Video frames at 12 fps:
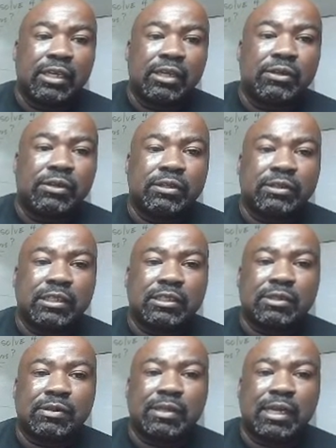You can say
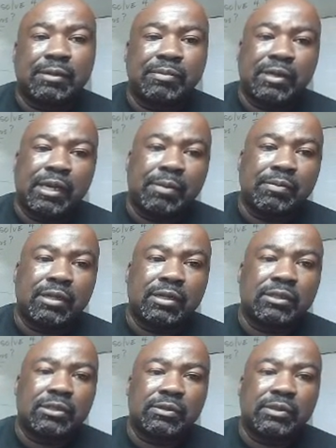this. I'm going
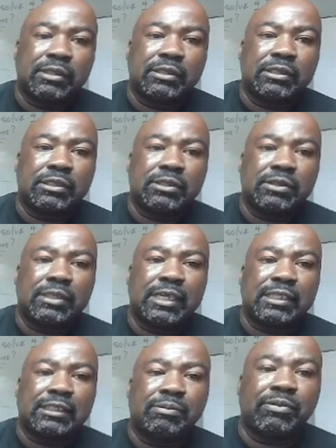to do it just so you
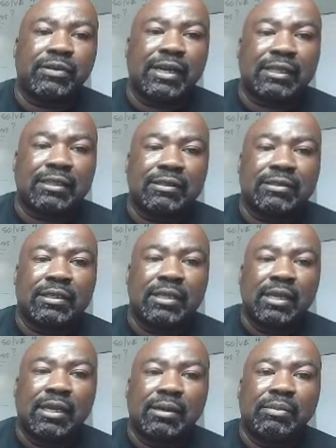guys practice.
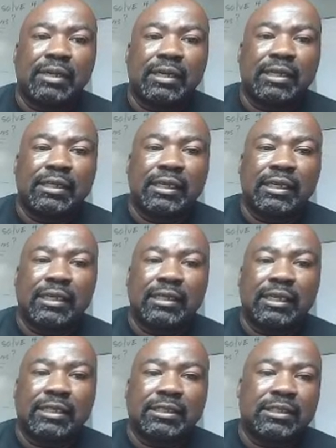But
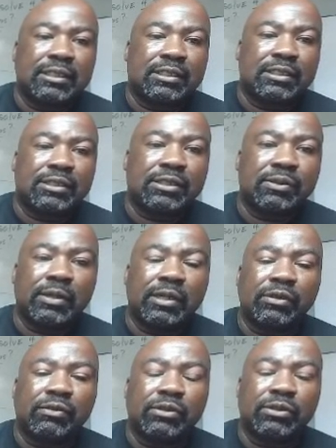again, it's just the
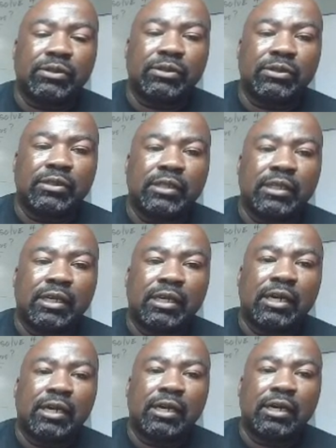square root
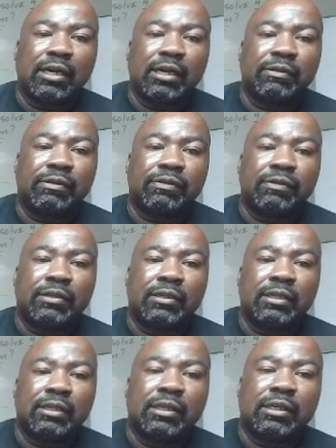of,
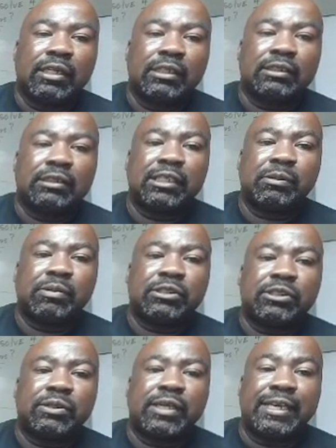it's just equal
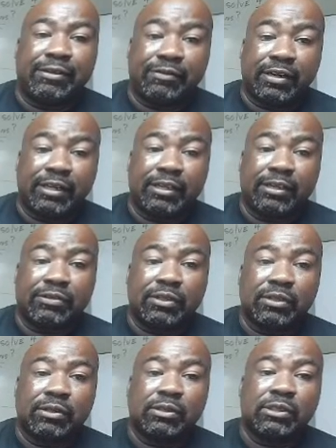to 8 right here.
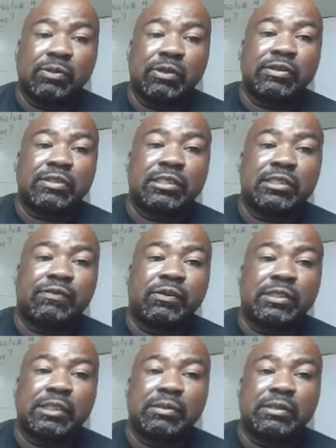So square root of 64
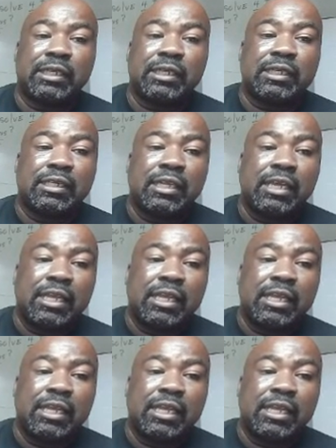is equal to 8.